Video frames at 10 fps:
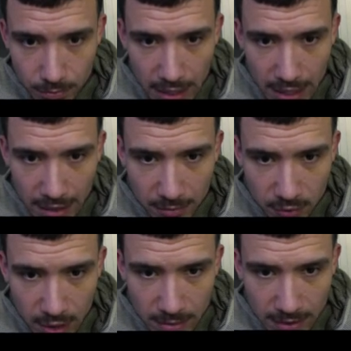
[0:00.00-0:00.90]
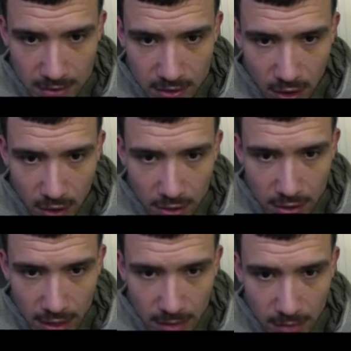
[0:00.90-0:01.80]
and I'm grabbing his
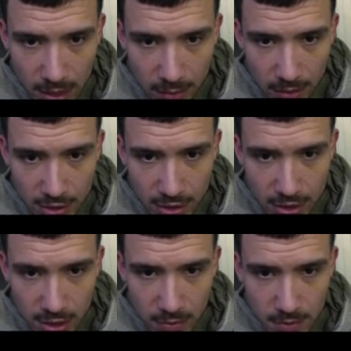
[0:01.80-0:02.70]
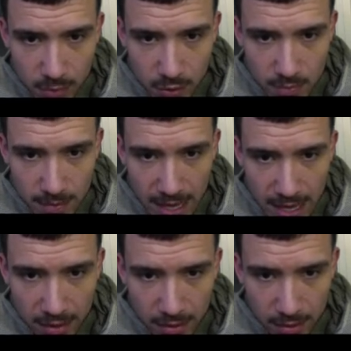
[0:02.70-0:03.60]
collar, and I'm I, what I should have done was post my
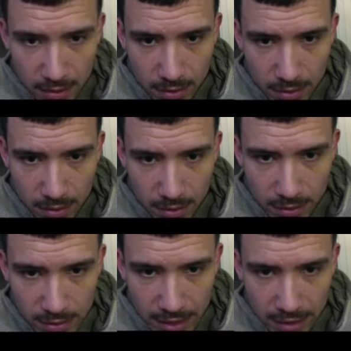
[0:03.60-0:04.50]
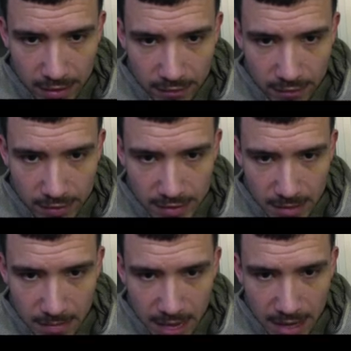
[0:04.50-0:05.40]
hand my hand on the far
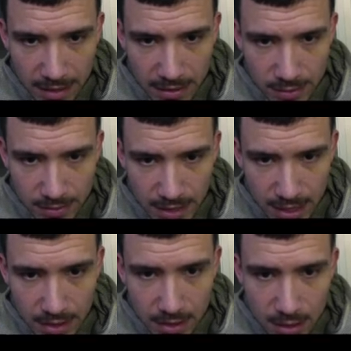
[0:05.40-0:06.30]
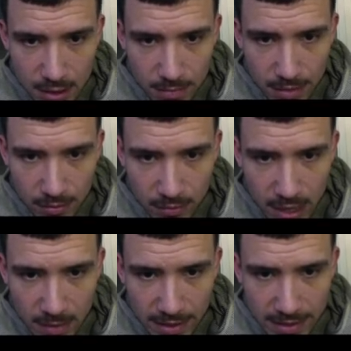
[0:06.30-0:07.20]
side mat next to his head, but I'm
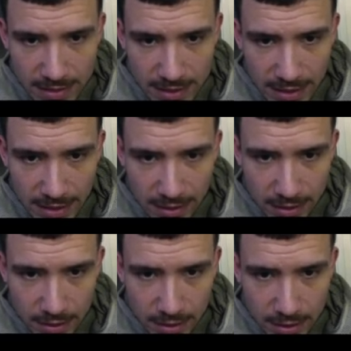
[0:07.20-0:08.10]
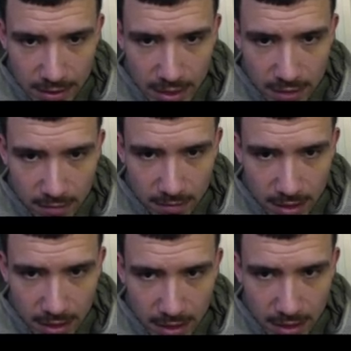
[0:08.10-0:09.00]
grabbing his gi, kind of in,
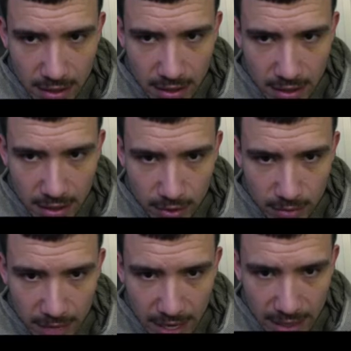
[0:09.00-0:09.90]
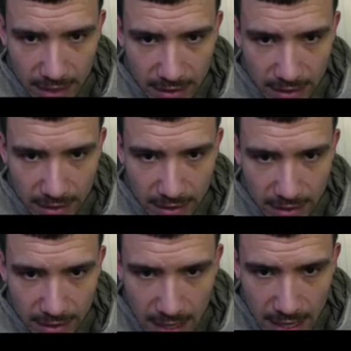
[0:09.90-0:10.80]
in a desperate panic,
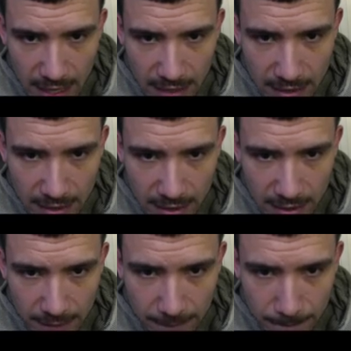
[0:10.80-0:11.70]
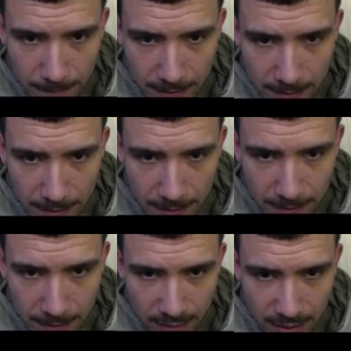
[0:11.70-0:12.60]
and uh, he
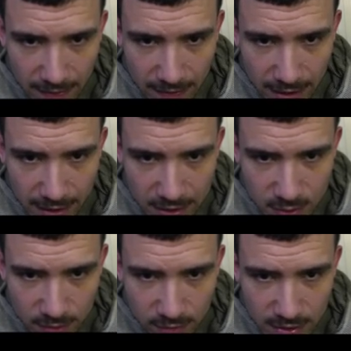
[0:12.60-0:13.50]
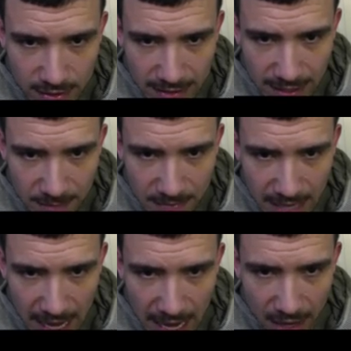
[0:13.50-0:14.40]
see right there he swivels his hips
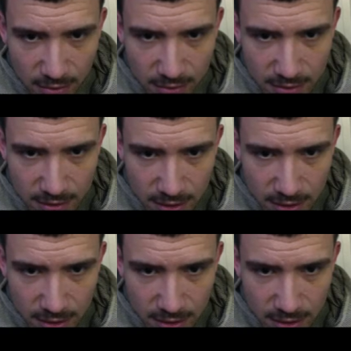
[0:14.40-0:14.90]
out